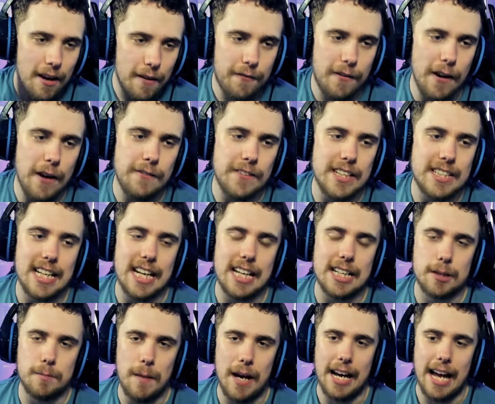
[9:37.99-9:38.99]

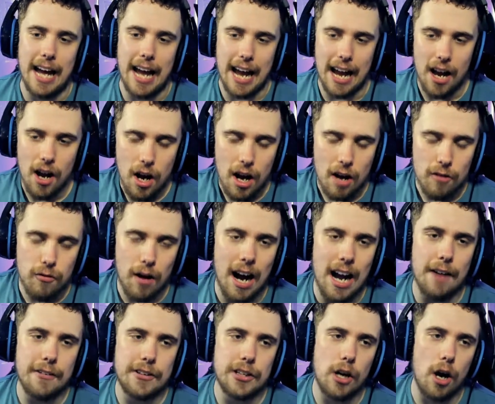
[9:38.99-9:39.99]
56th minute, right
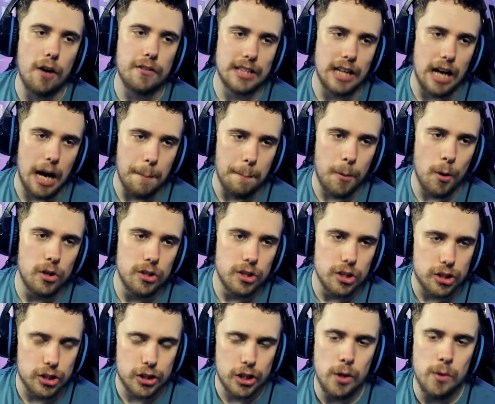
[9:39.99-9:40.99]
after half time, putting
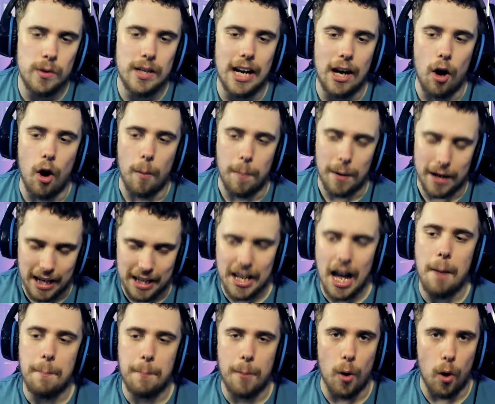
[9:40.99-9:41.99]
us 2-0 up. And at
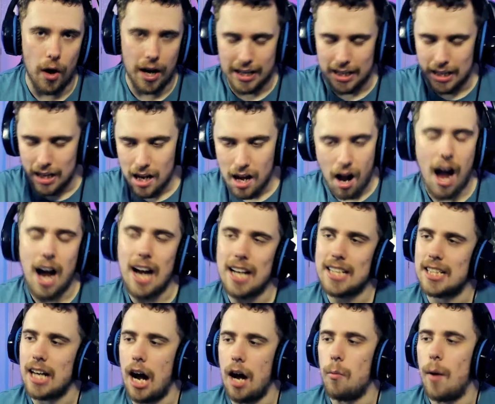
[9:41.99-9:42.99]
that point,
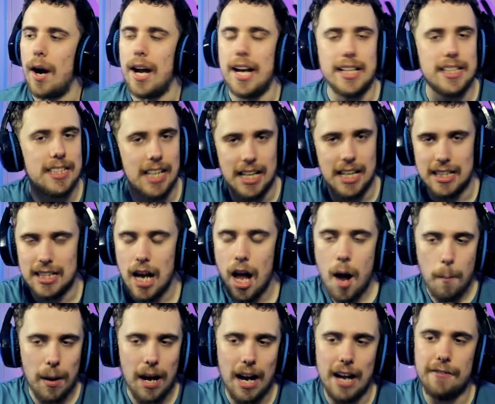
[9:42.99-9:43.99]
time wasted,
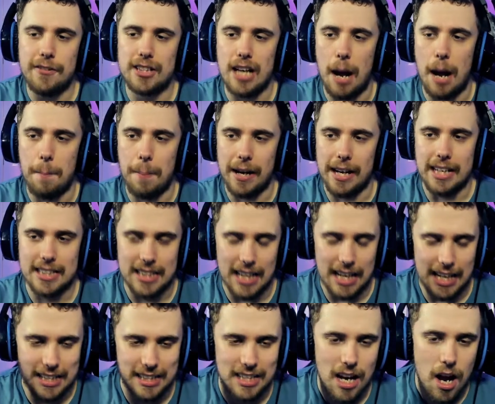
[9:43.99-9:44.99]
play for set
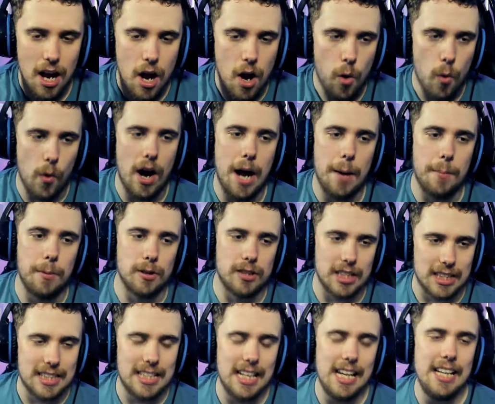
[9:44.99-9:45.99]
pieces. We're able to
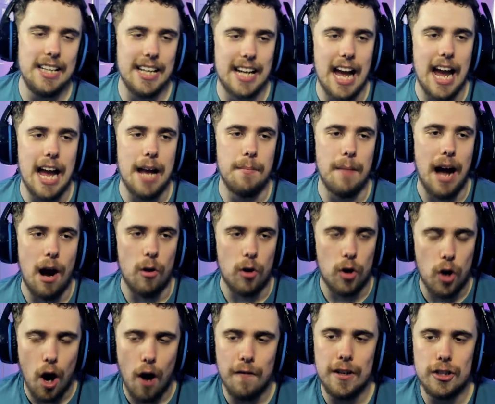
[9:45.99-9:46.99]
see the game out.
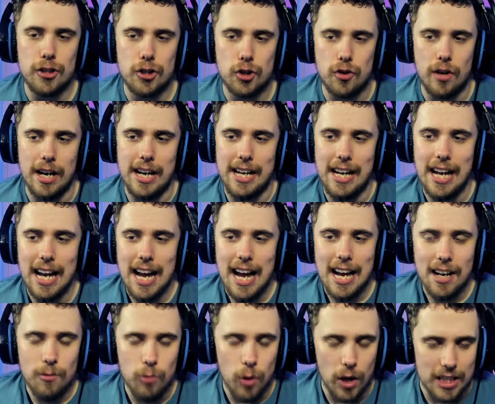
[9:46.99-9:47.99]
Coventry
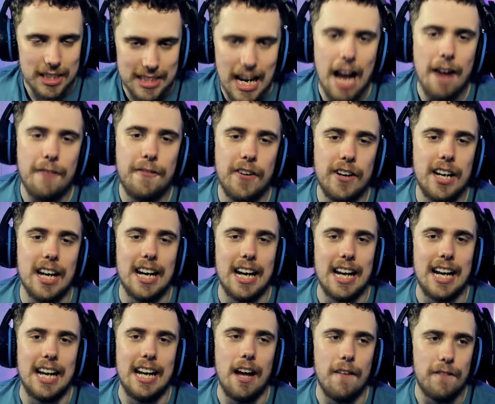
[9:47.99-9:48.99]
were
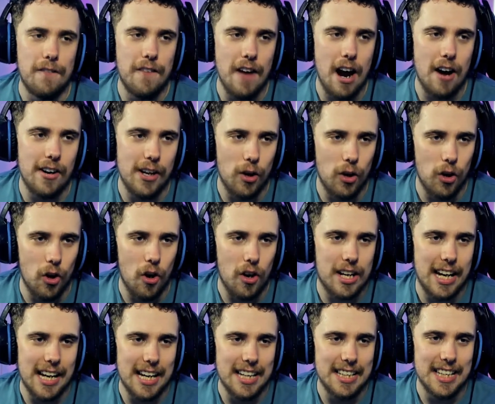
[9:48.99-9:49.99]
definitely very
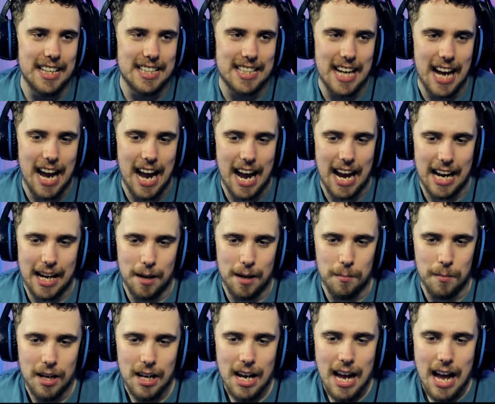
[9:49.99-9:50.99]
unlucky in this game.